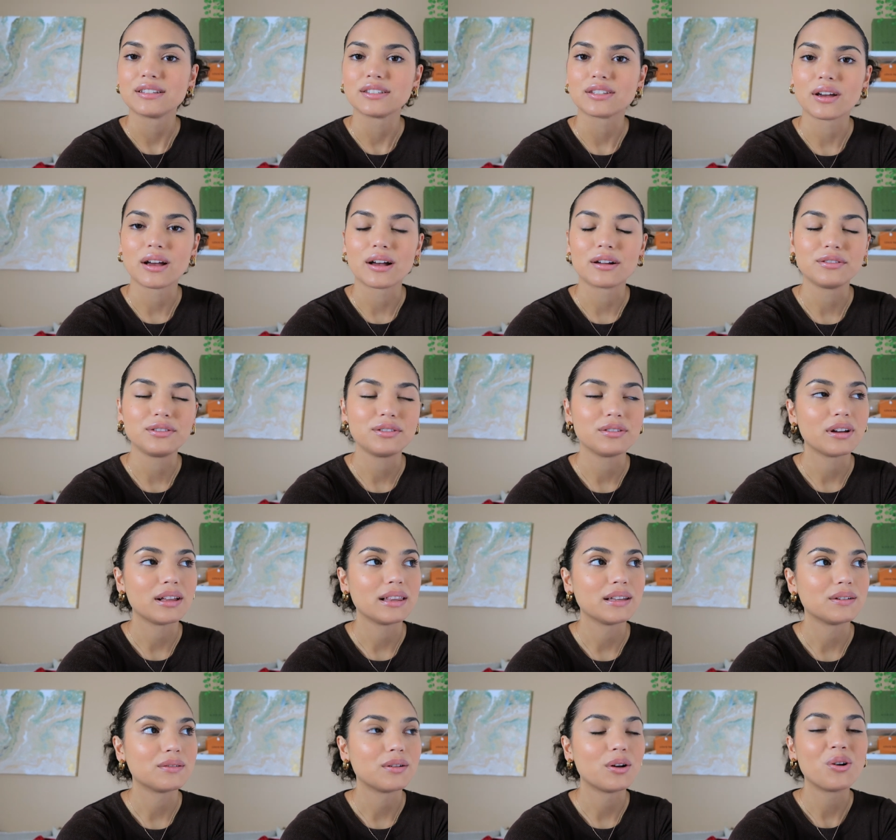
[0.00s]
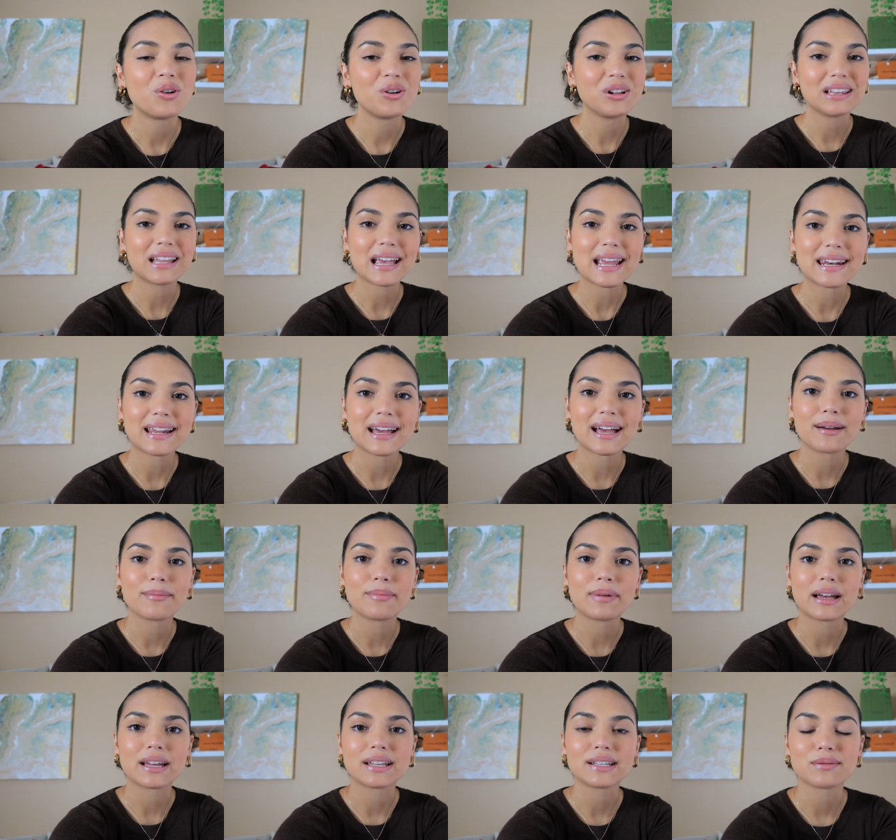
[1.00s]
So I'll do a little haul later,
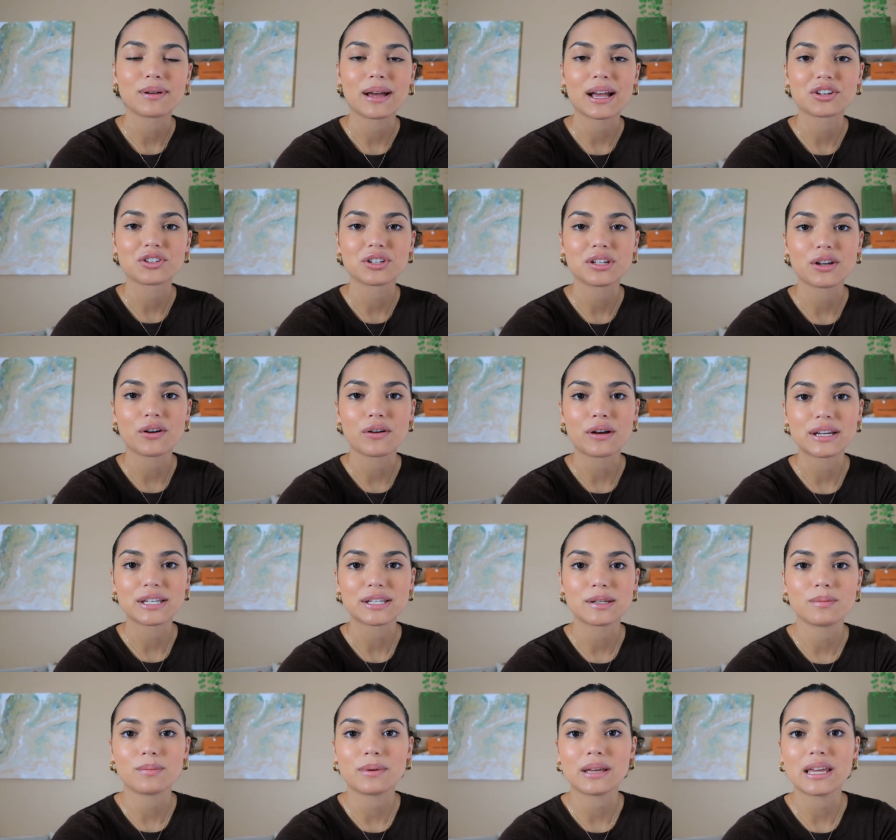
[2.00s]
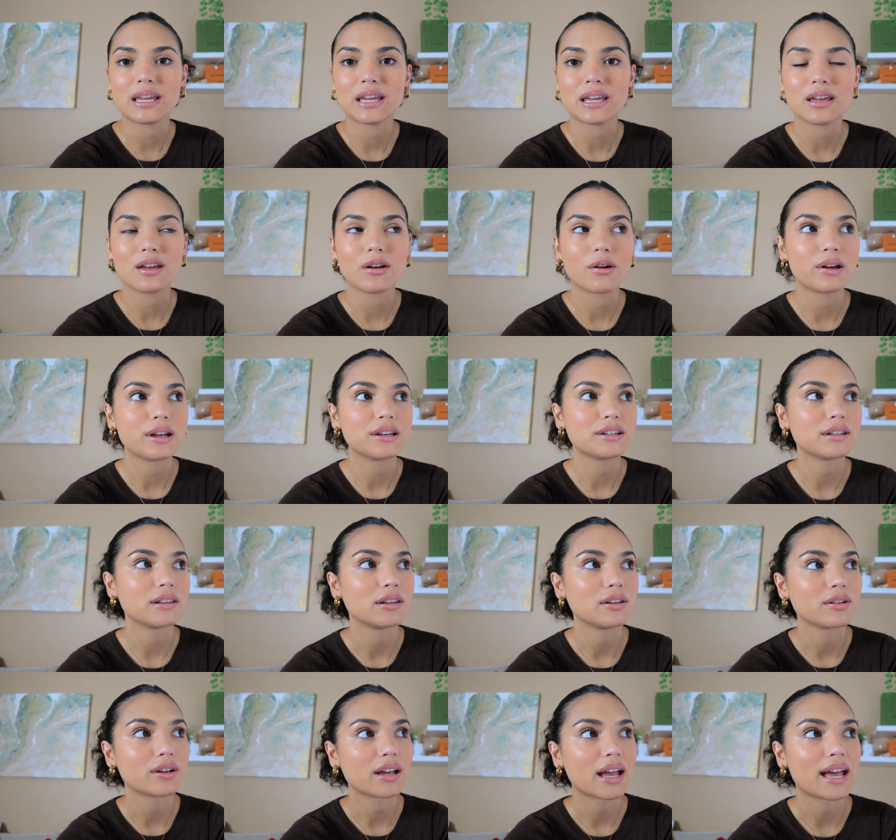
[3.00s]
but we're actually going to be going to
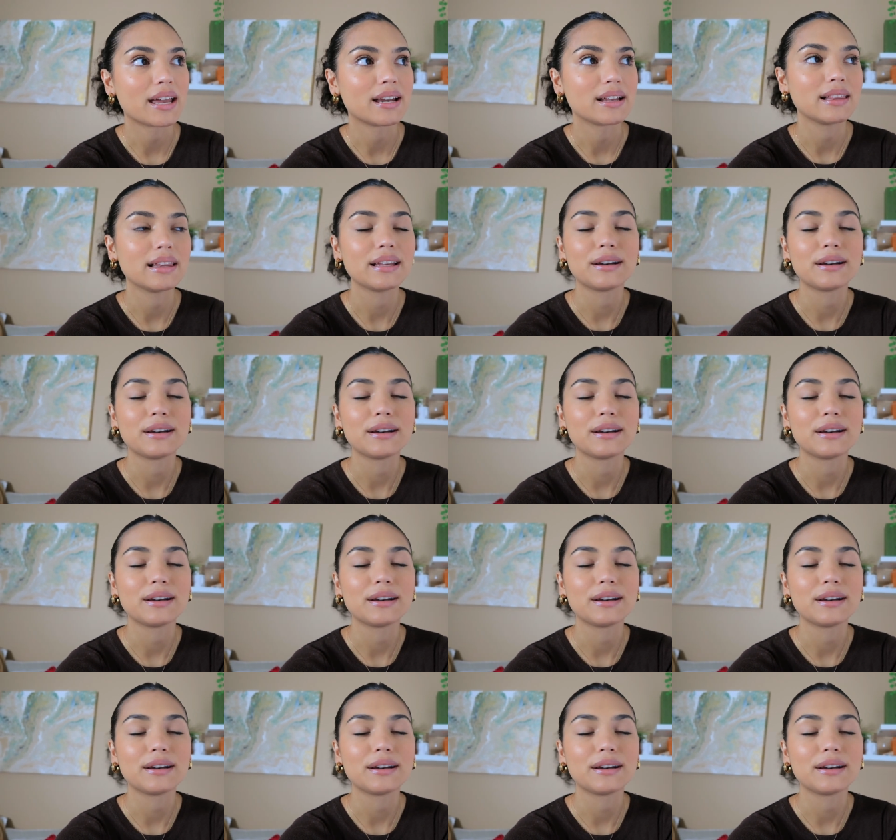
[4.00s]
look at a